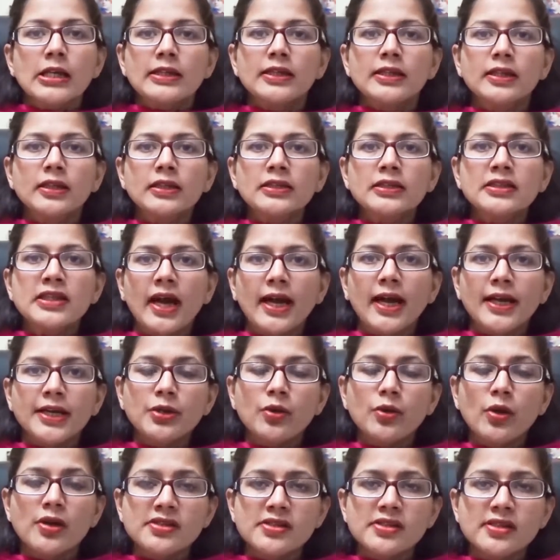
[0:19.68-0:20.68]
The
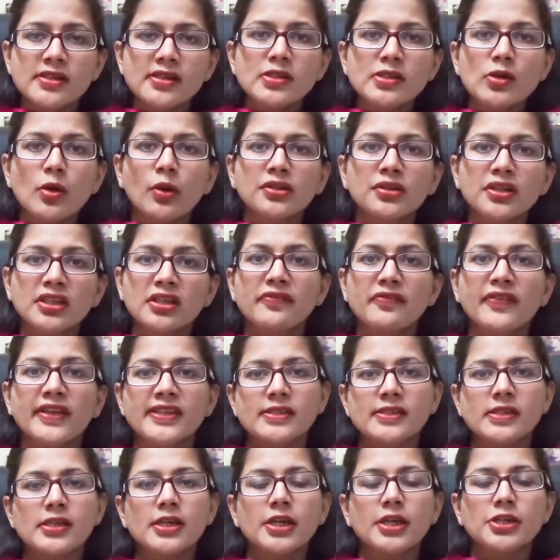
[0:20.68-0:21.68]
diagnosis or the
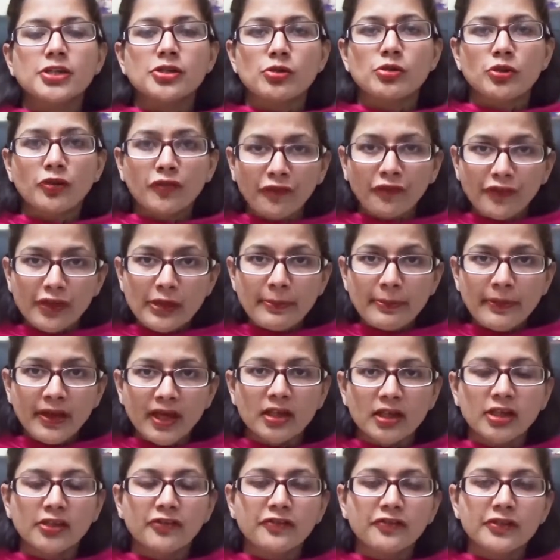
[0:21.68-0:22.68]
investigation of female
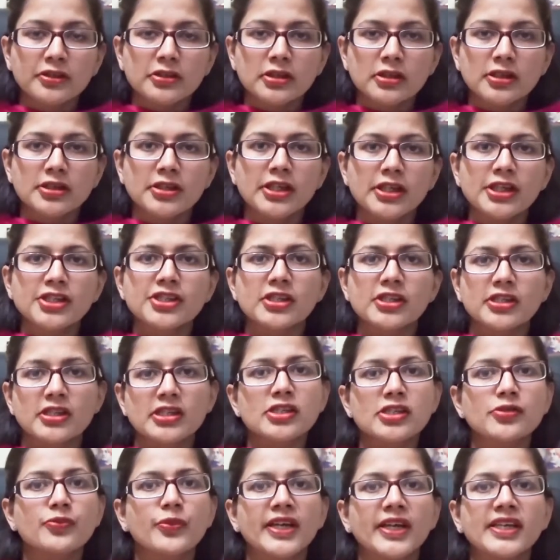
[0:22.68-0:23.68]
infertility
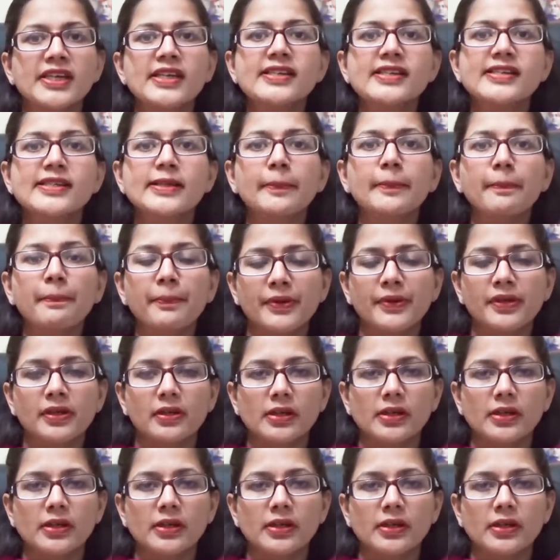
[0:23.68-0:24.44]
is very simple.